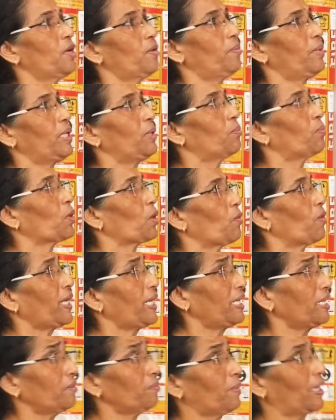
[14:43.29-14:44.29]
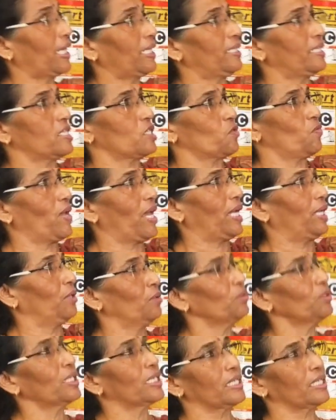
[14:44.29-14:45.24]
have been provided by this value,